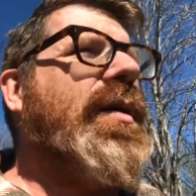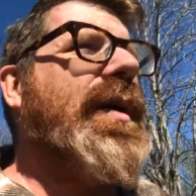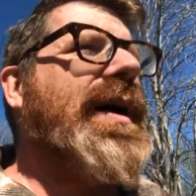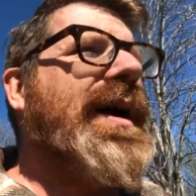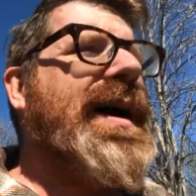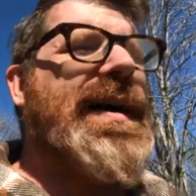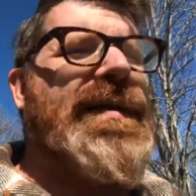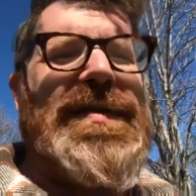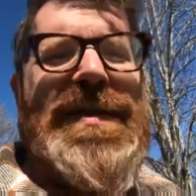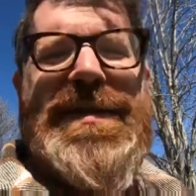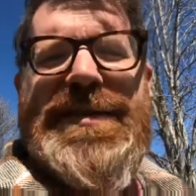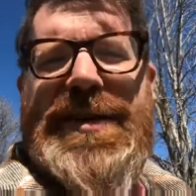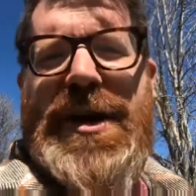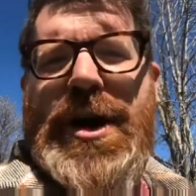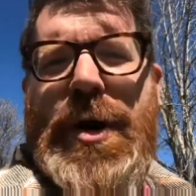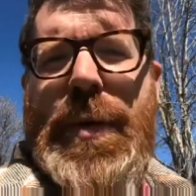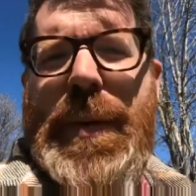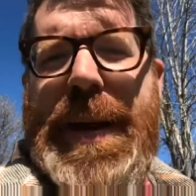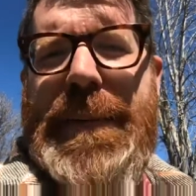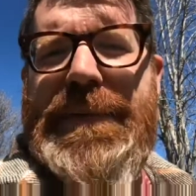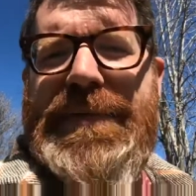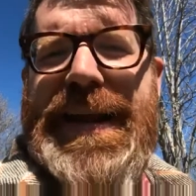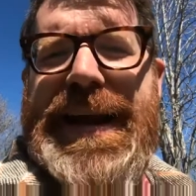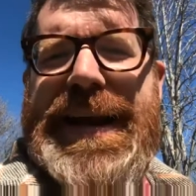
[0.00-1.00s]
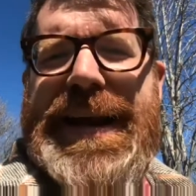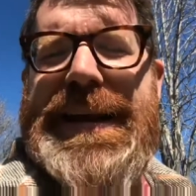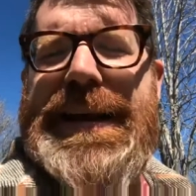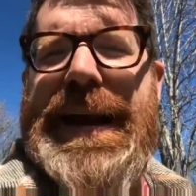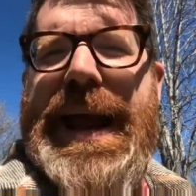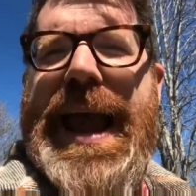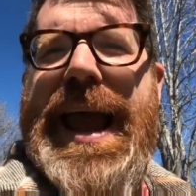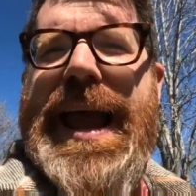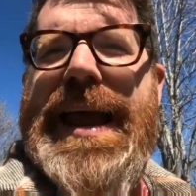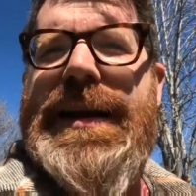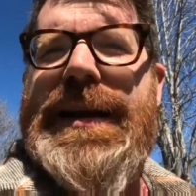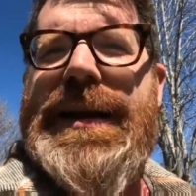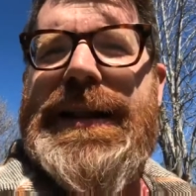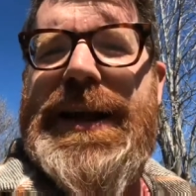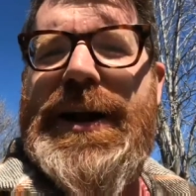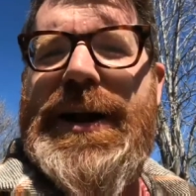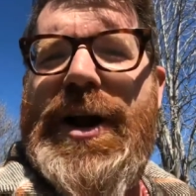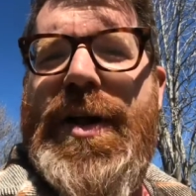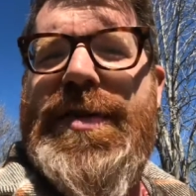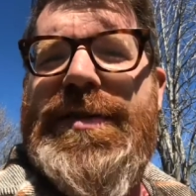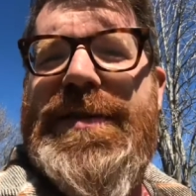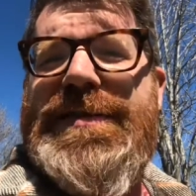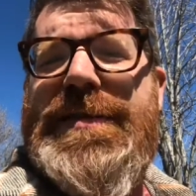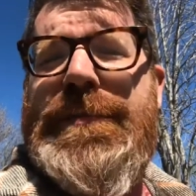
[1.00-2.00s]
link. The best thing you can do is
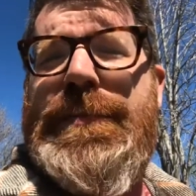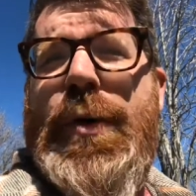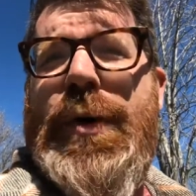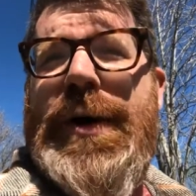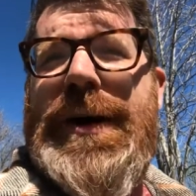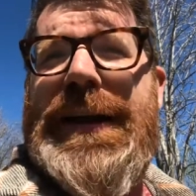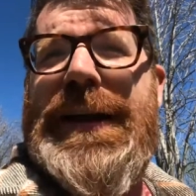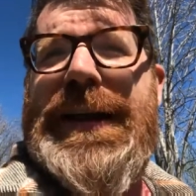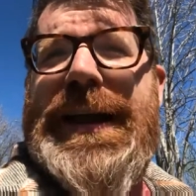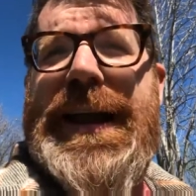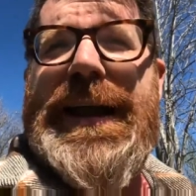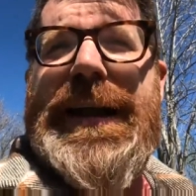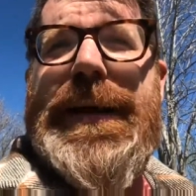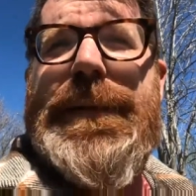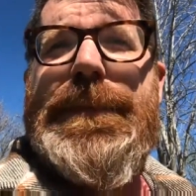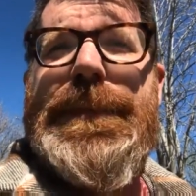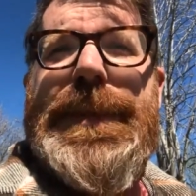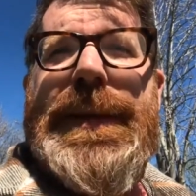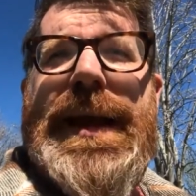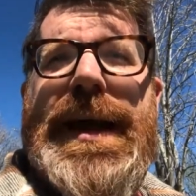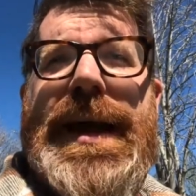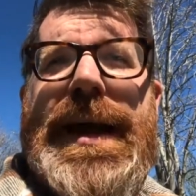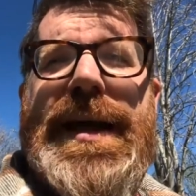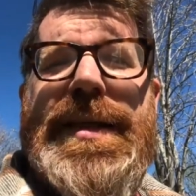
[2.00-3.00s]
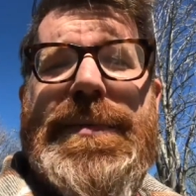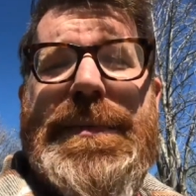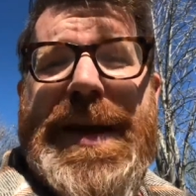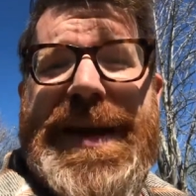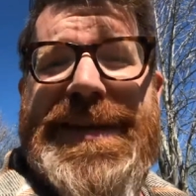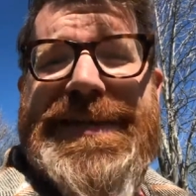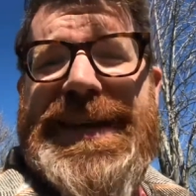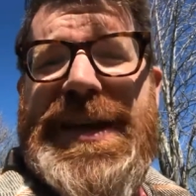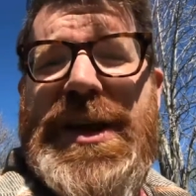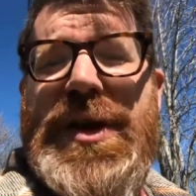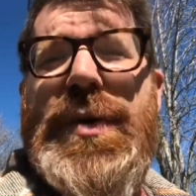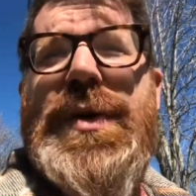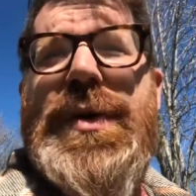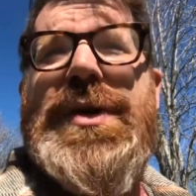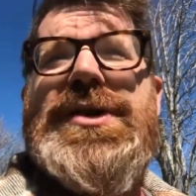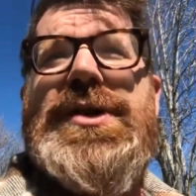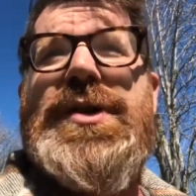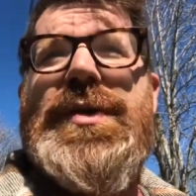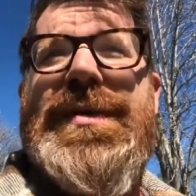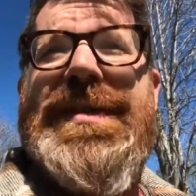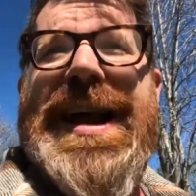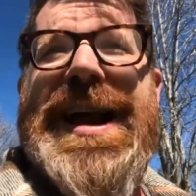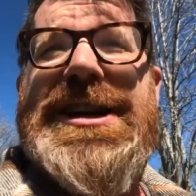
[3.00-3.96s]
actually buy a season's pass to the site.